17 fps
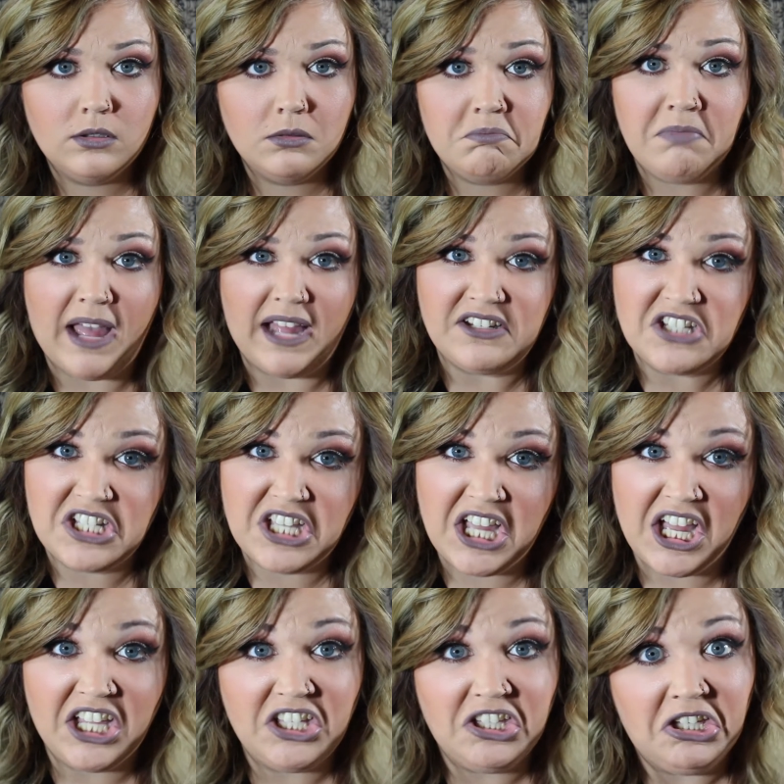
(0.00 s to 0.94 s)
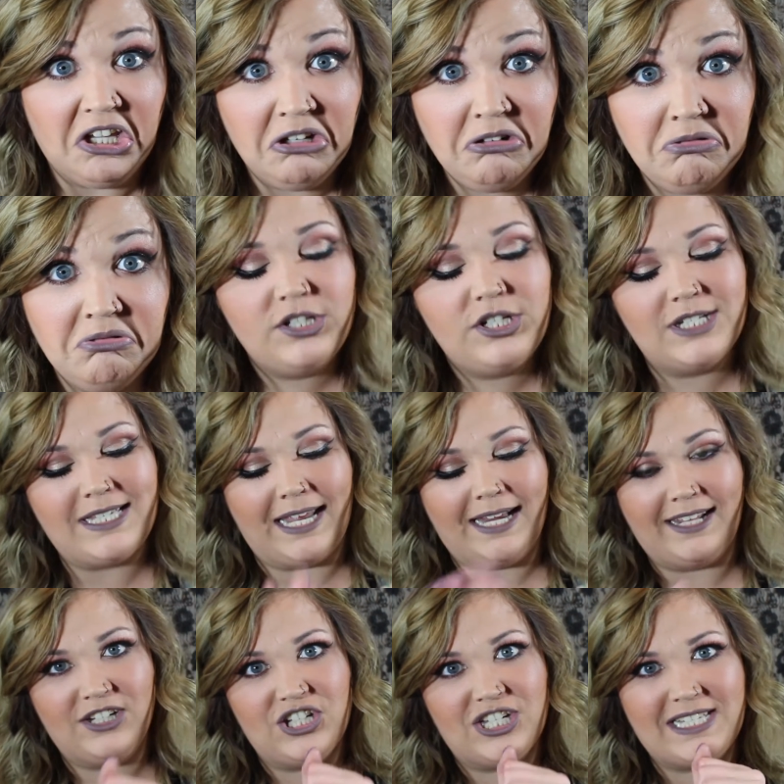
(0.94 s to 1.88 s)
About to cut you? Just
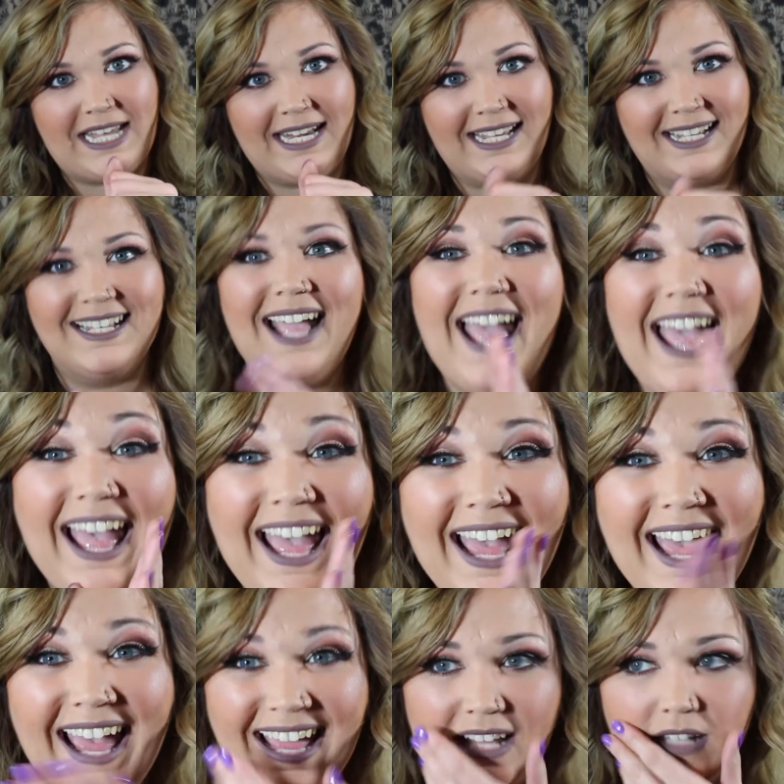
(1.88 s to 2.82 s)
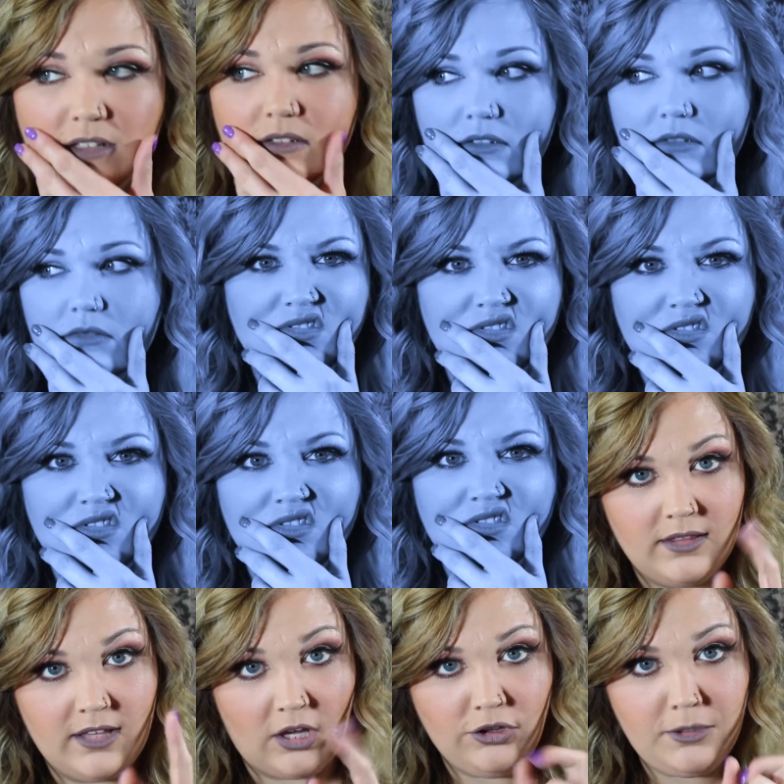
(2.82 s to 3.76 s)
kidding, just kidding.
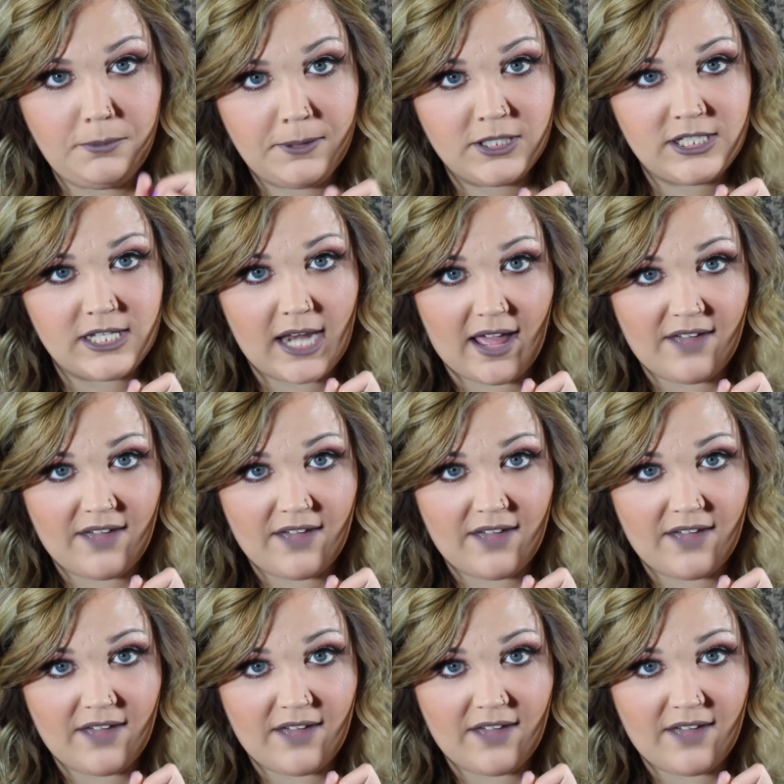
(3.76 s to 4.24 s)
The only person